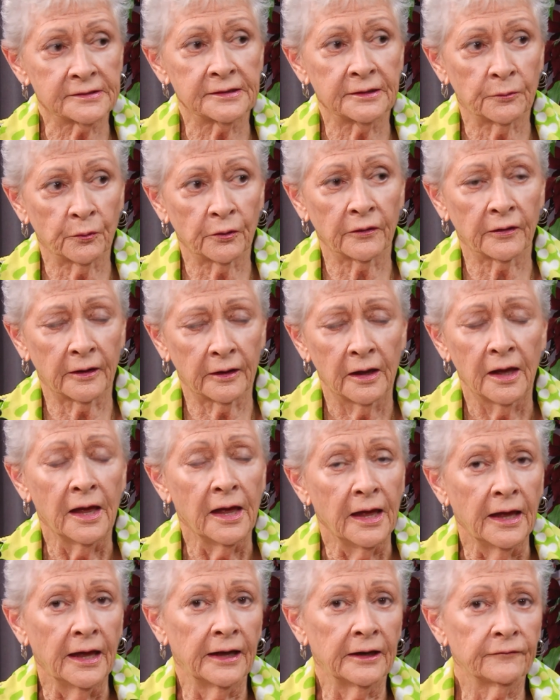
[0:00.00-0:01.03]
where and
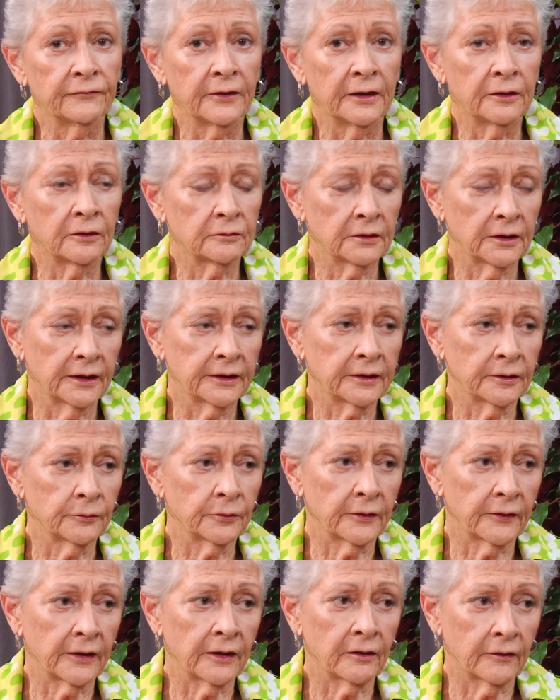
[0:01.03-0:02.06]
if they don't like it where
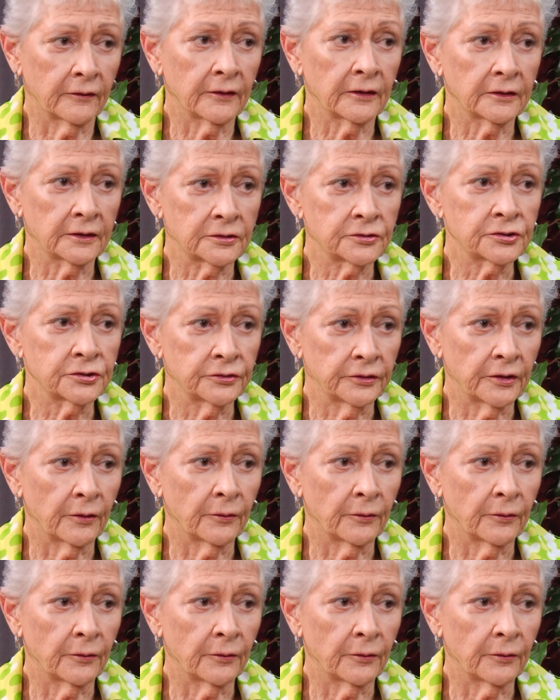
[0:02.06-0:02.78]
they are, they'll let you know.